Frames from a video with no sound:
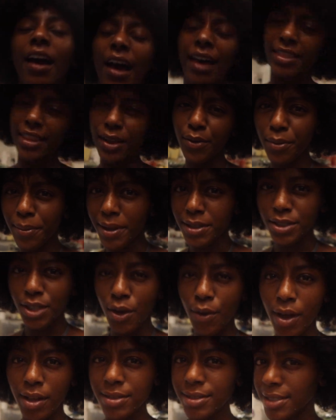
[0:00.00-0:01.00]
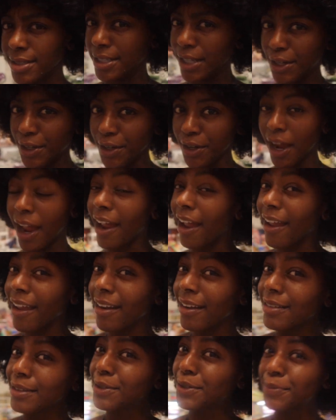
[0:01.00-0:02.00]
I think we're about to go out to dinner. I
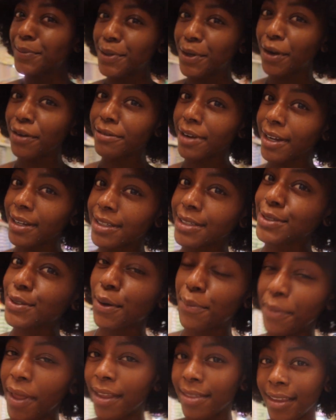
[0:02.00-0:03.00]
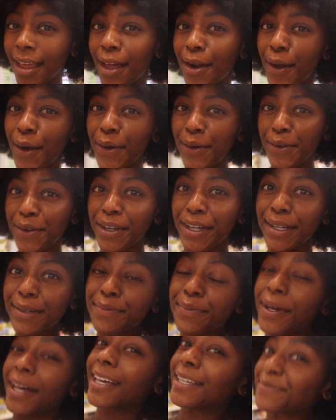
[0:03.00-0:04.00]
ate a little bit already, so I'm not that hungry,
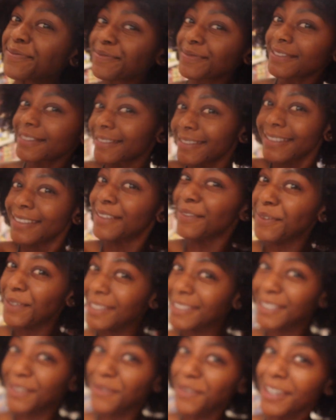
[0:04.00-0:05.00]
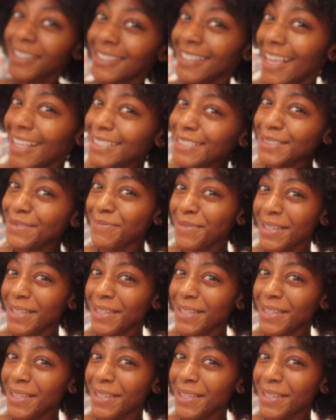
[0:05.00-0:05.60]
but we'll see where it takes